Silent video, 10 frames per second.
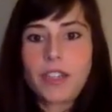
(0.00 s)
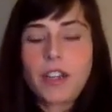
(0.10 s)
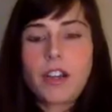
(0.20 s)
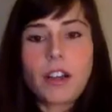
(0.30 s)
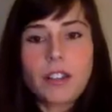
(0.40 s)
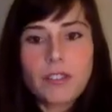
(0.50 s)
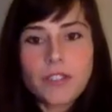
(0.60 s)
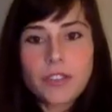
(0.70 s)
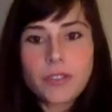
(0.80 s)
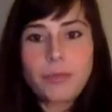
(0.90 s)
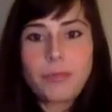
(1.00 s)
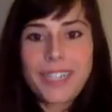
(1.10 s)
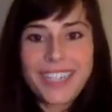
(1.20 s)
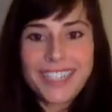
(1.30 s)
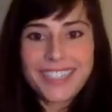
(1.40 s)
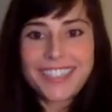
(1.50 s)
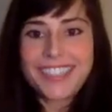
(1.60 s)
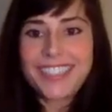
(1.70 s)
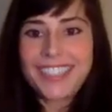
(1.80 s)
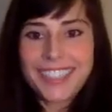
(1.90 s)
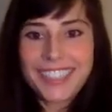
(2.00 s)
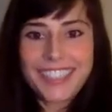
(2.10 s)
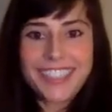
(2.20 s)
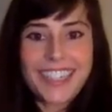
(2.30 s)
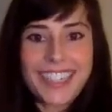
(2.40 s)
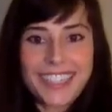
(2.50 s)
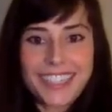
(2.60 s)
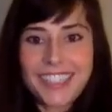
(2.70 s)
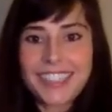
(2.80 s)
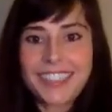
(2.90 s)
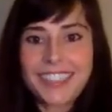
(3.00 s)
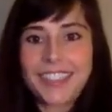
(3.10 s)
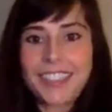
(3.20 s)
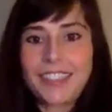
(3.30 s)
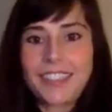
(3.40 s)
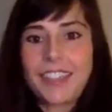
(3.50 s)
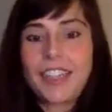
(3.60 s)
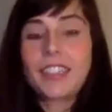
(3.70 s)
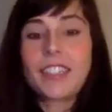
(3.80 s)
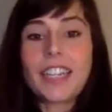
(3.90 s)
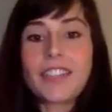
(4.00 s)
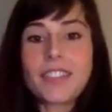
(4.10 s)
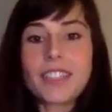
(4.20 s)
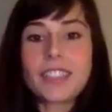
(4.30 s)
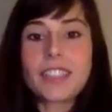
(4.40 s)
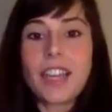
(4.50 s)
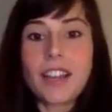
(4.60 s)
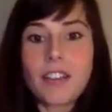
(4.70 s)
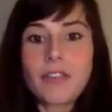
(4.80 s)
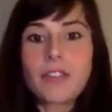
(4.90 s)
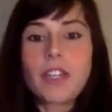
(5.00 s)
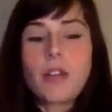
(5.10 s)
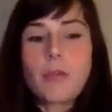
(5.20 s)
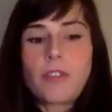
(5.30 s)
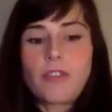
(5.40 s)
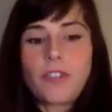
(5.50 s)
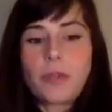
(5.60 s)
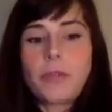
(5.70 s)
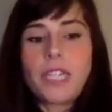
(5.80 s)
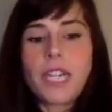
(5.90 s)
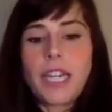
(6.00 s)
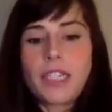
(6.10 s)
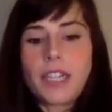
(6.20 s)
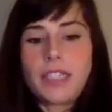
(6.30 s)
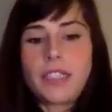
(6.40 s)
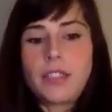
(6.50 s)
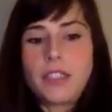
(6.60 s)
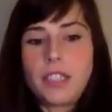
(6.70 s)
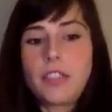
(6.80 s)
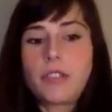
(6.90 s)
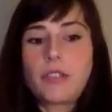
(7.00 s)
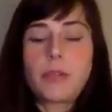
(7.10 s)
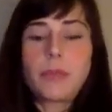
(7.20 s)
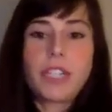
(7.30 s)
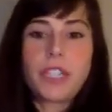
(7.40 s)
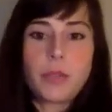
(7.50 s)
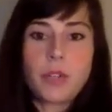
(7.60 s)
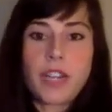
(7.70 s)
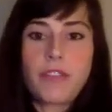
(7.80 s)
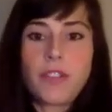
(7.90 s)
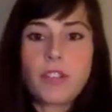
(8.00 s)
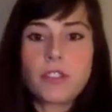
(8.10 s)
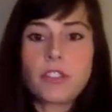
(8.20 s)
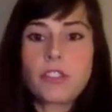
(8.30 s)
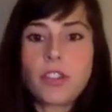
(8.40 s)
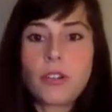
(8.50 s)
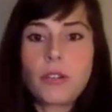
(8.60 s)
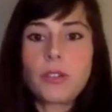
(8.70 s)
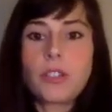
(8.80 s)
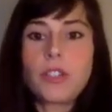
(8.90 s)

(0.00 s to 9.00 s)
all of those beings and deities and entities and in life itself. But for me, I did go through a period where I felt so